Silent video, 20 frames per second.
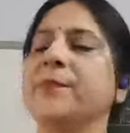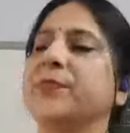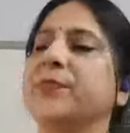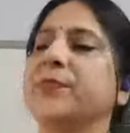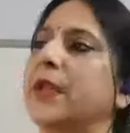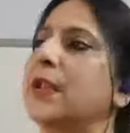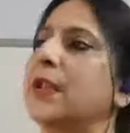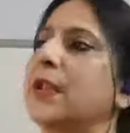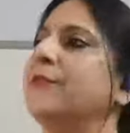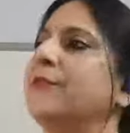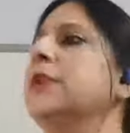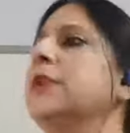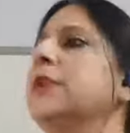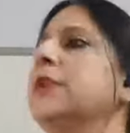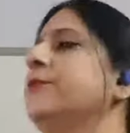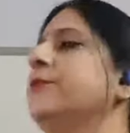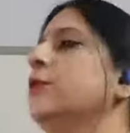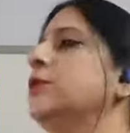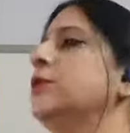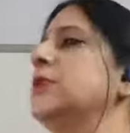Then I will
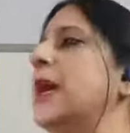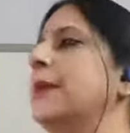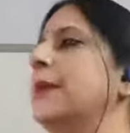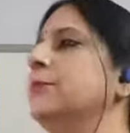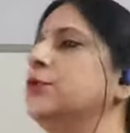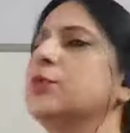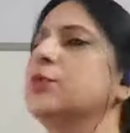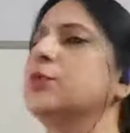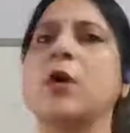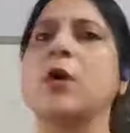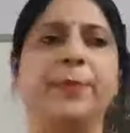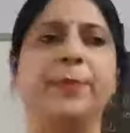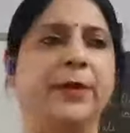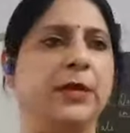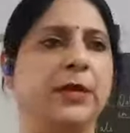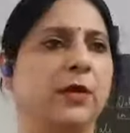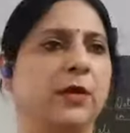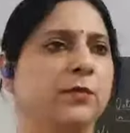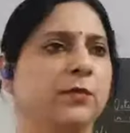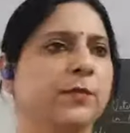give you time to copy
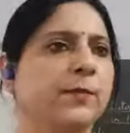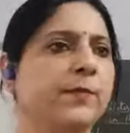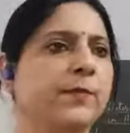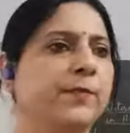down.